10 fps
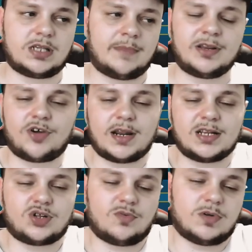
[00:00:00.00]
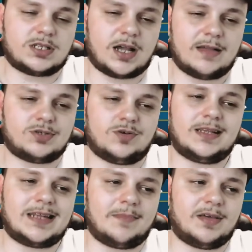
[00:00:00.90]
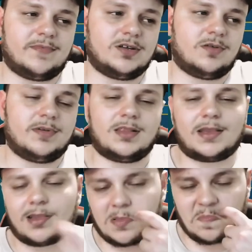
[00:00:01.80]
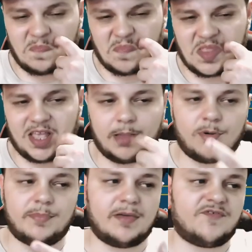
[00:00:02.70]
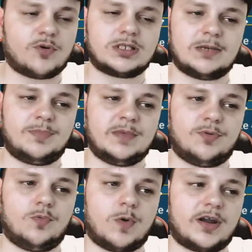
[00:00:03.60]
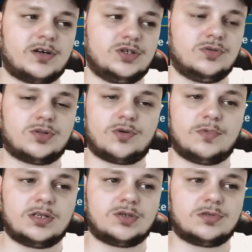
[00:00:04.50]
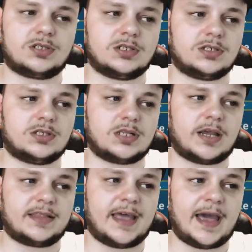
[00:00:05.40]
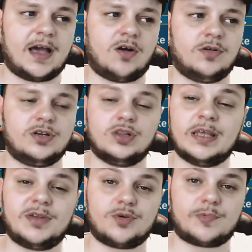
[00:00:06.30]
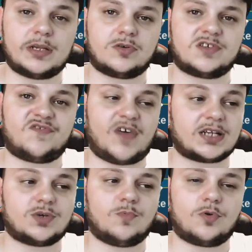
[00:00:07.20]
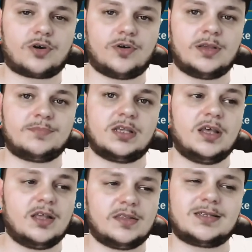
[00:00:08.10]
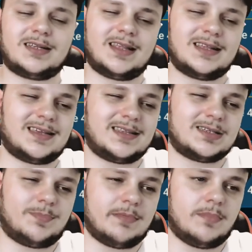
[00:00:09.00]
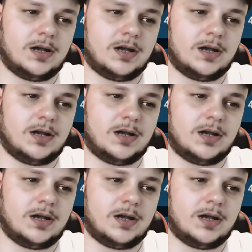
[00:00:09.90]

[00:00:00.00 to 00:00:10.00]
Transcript: I mean, granted, it's only one time, so it ain't that big of a deal, but like, come on, man. Forcing people where to use their resources like that on limited resources, faction war crypts, things like that, like, that's a bit much.